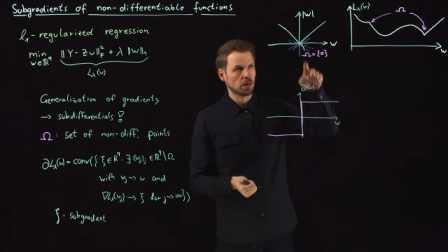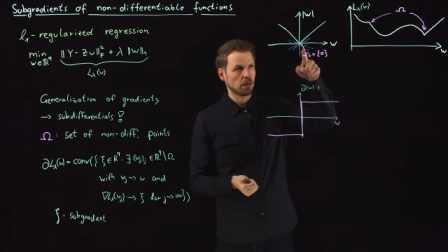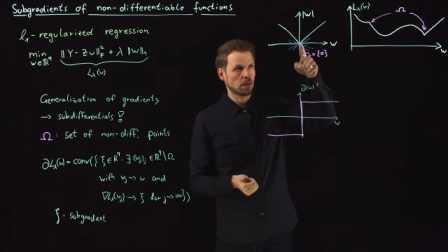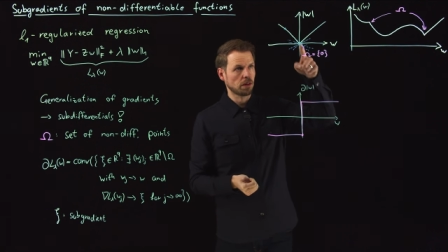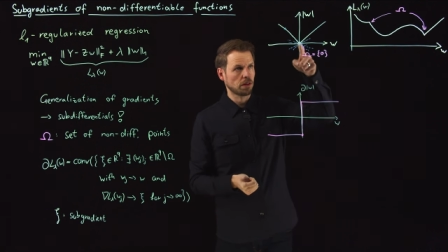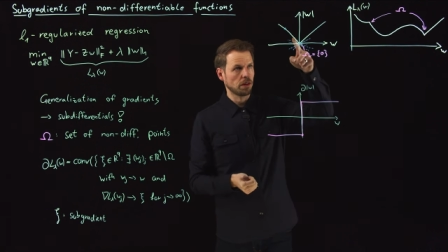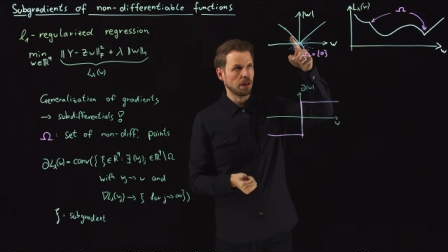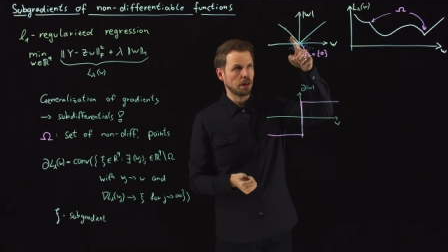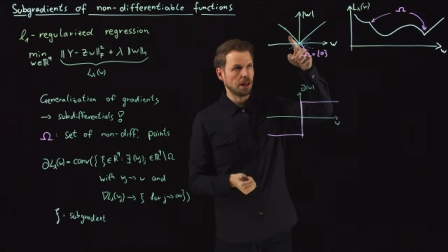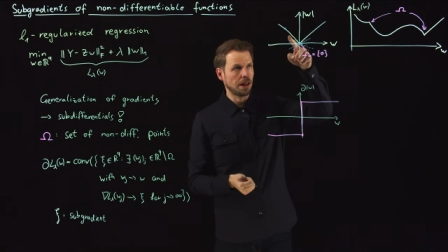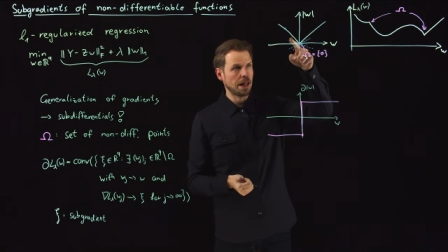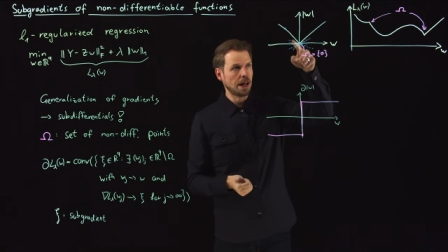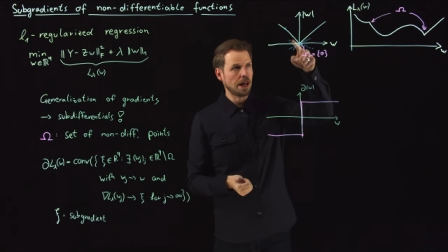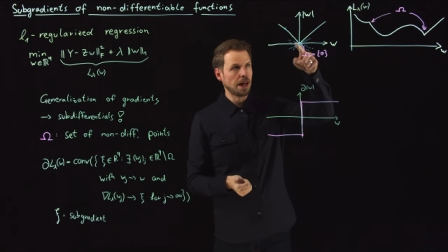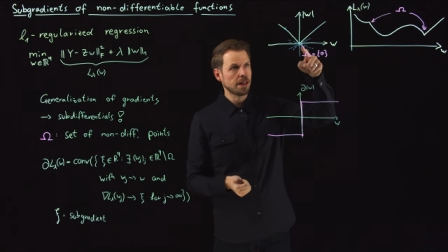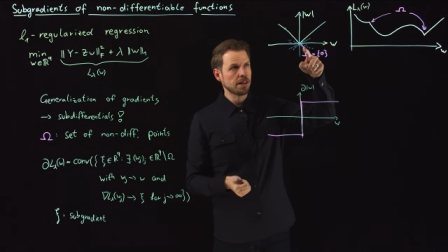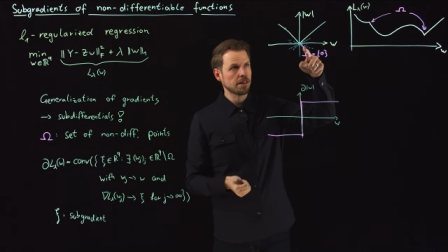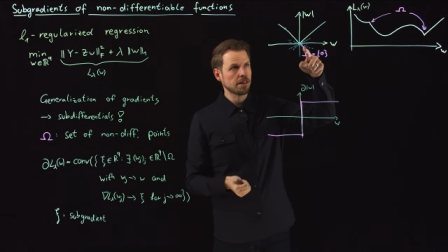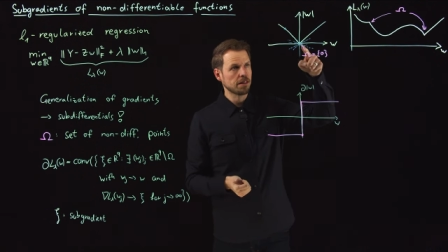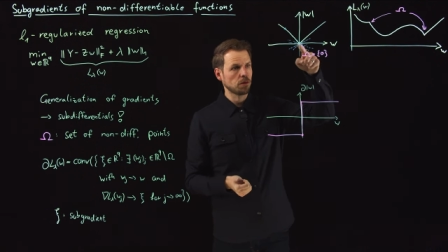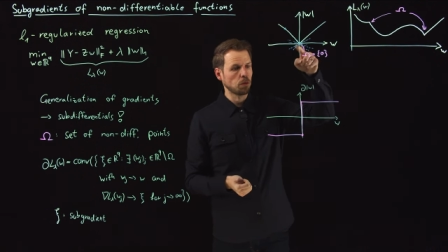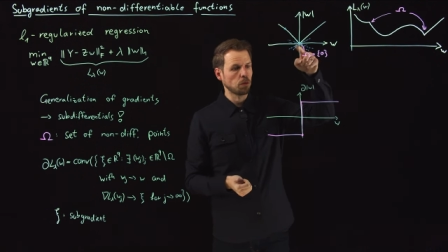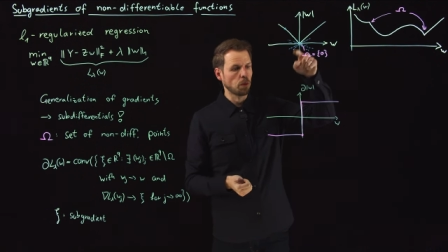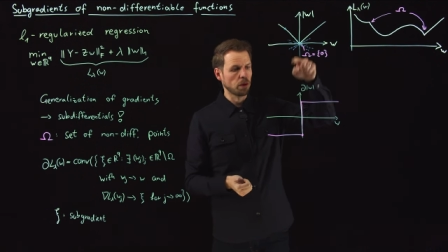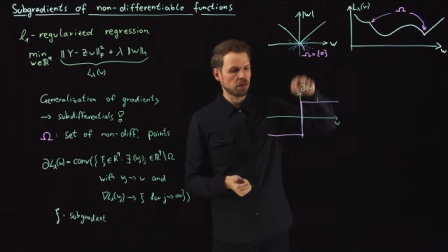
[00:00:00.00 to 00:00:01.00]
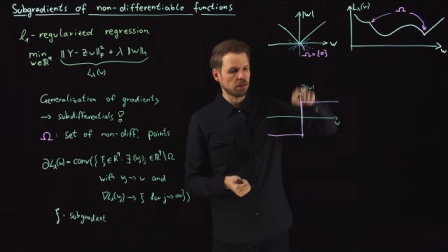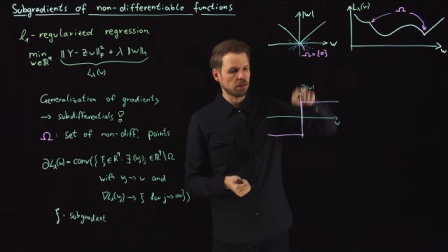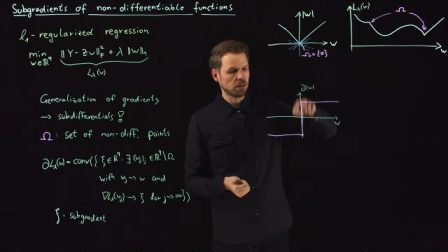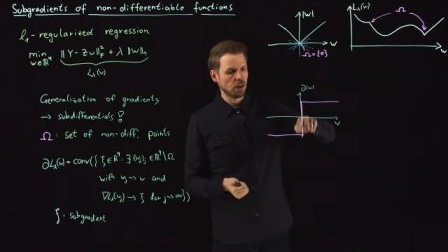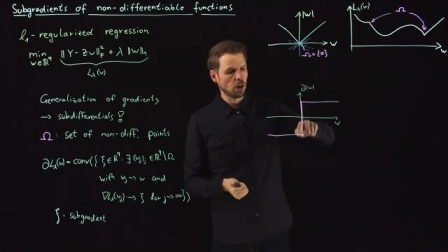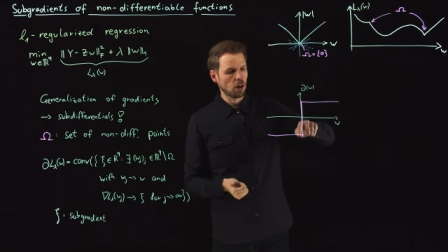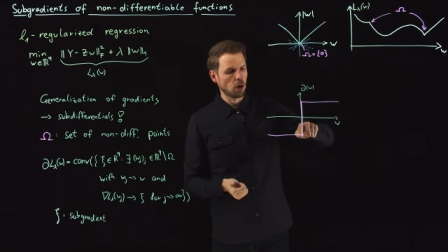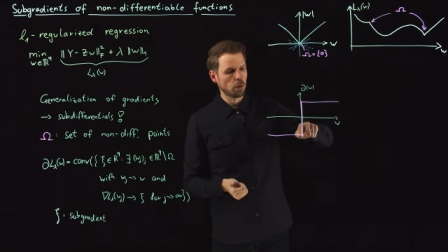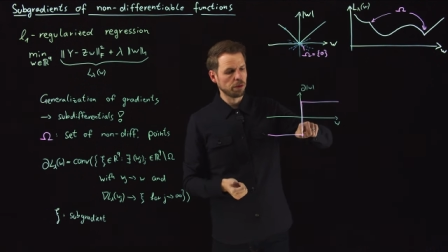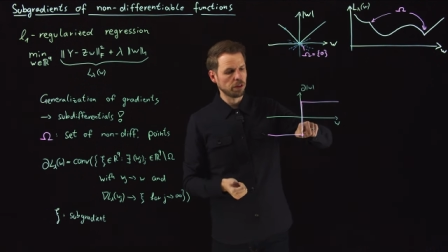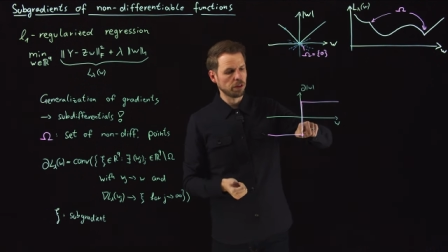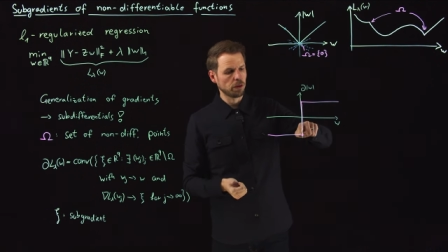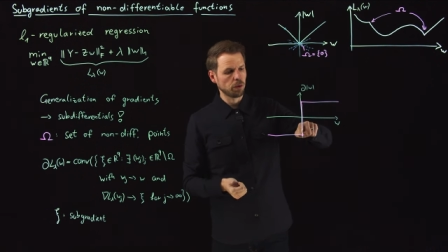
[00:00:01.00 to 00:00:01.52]
lines with
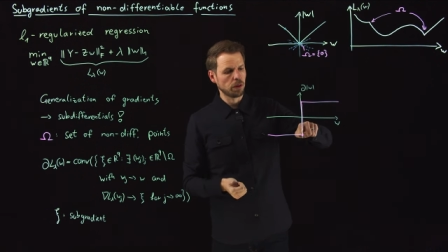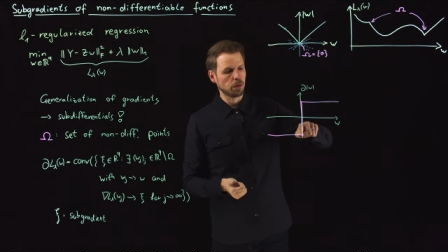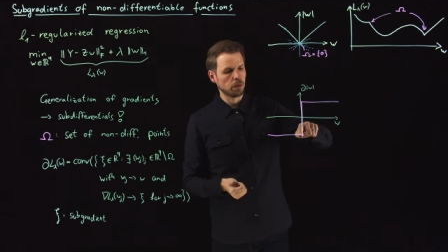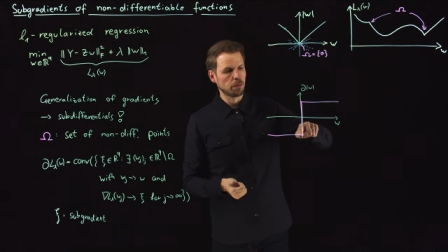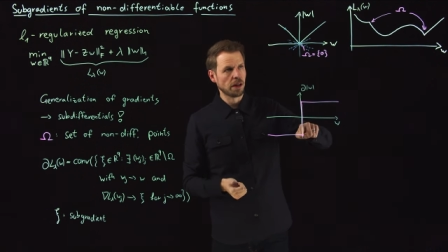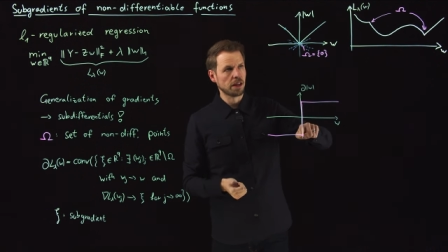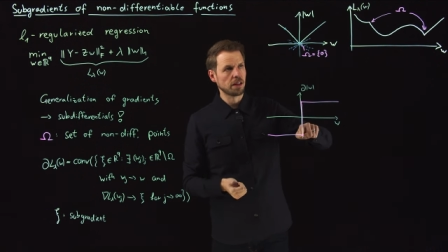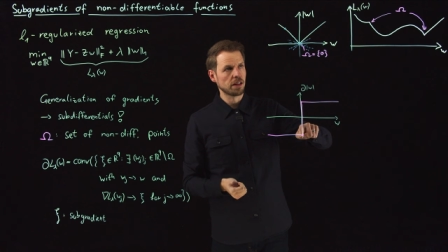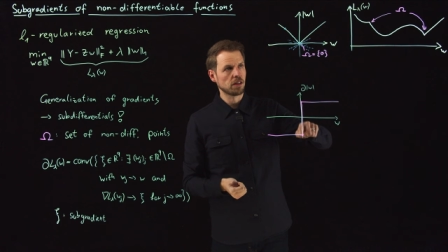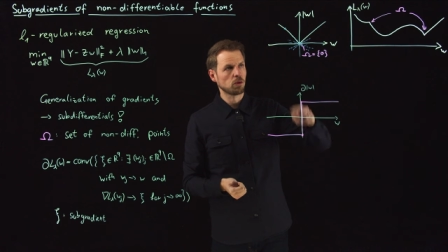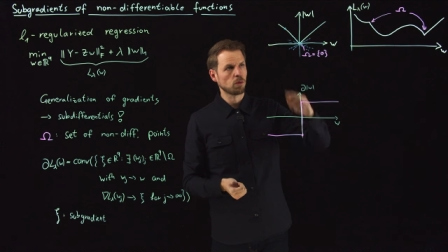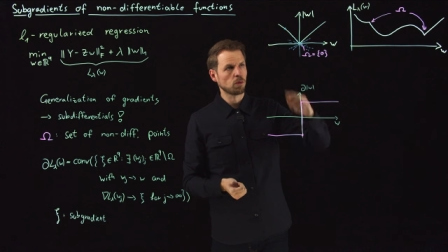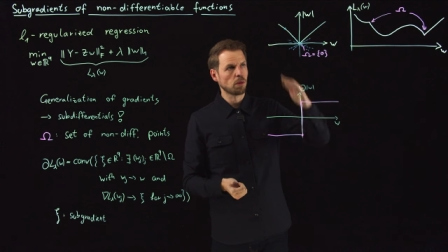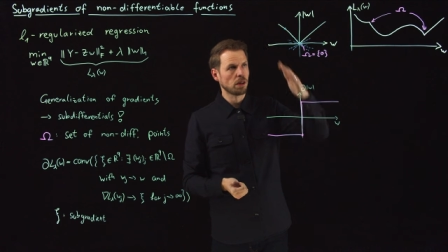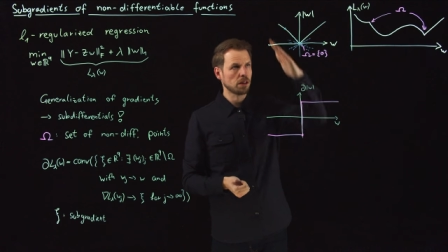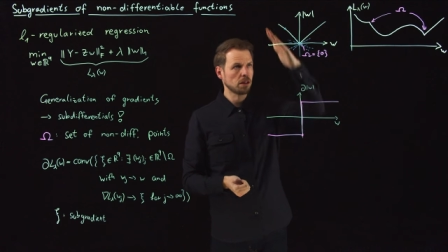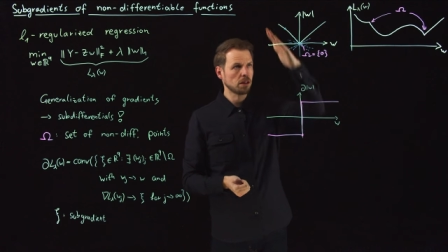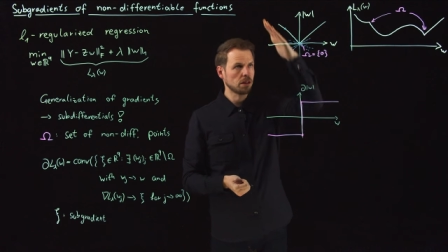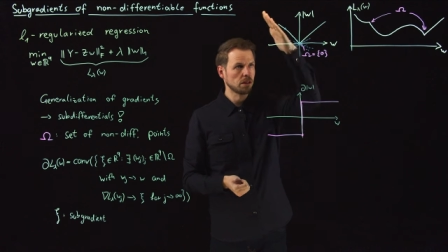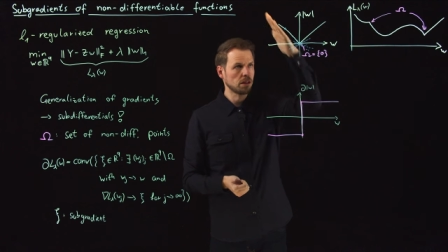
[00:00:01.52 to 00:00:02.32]
slope between -1,